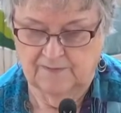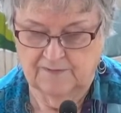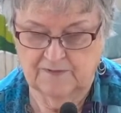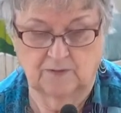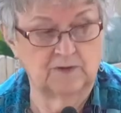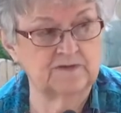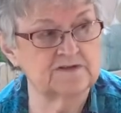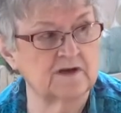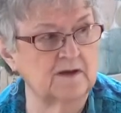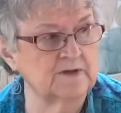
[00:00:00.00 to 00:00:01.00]
So when the
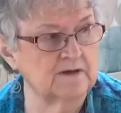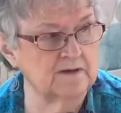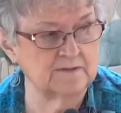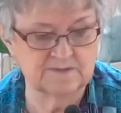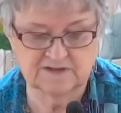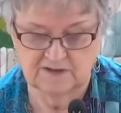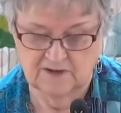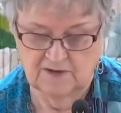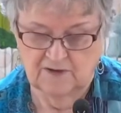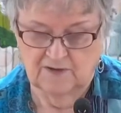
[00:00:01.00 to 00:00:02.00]
time comes
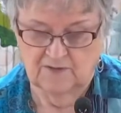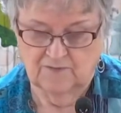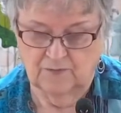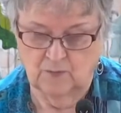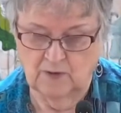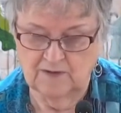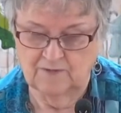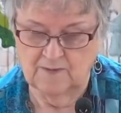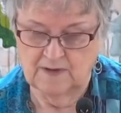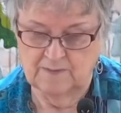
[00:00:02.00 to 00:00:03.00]
for one of
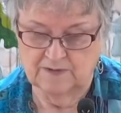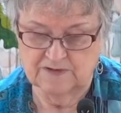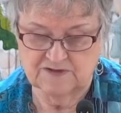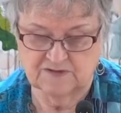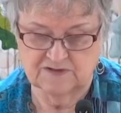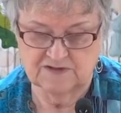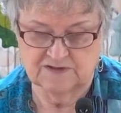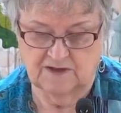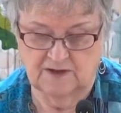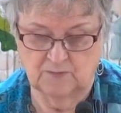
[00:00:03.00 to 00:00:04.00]
our members to
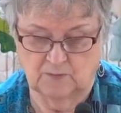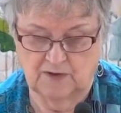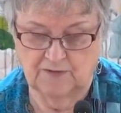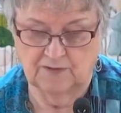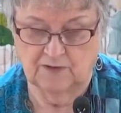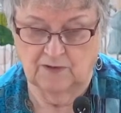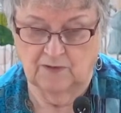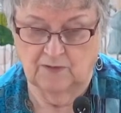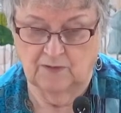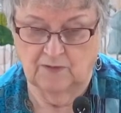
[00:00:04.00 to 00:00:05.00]
decide whether
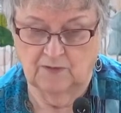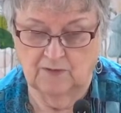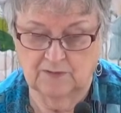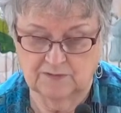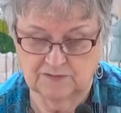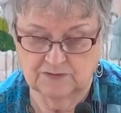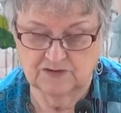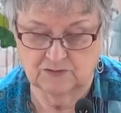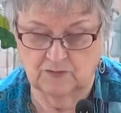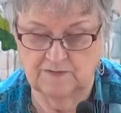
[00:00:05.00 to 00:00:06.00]
to
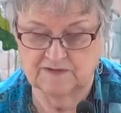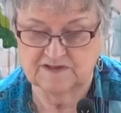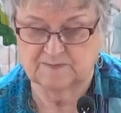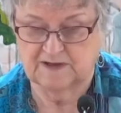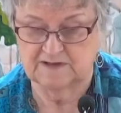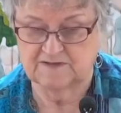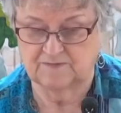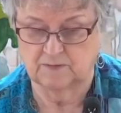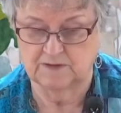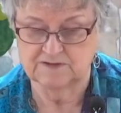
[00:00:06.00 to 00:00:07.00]
join the Space
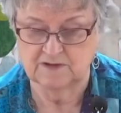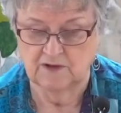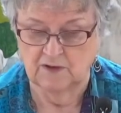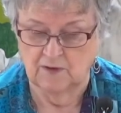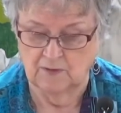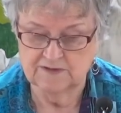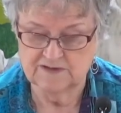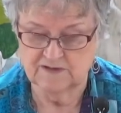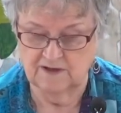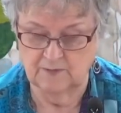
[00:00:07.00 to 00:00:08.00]
Force or
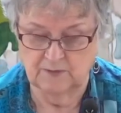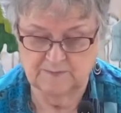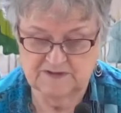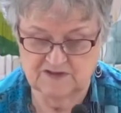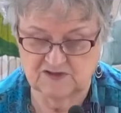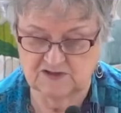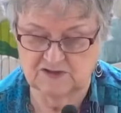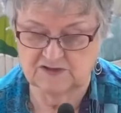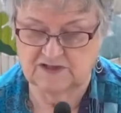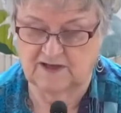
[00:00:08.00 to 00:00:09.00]
decide what position
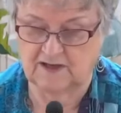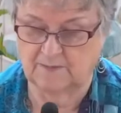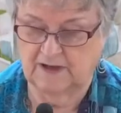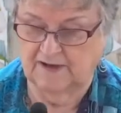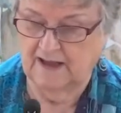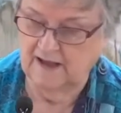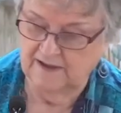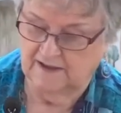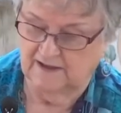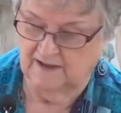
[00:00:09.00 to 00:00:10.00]
to take about
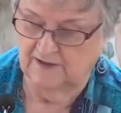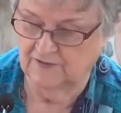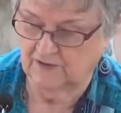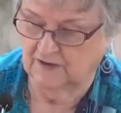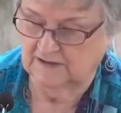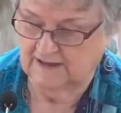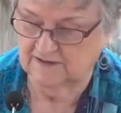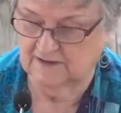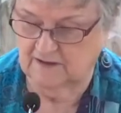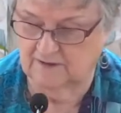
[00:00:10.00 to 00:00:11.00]
any
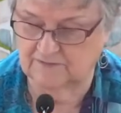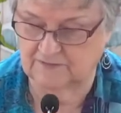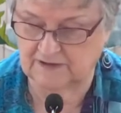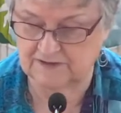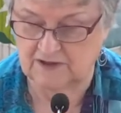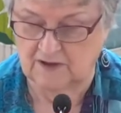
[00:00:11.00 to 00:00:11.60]
intergalactic conflict,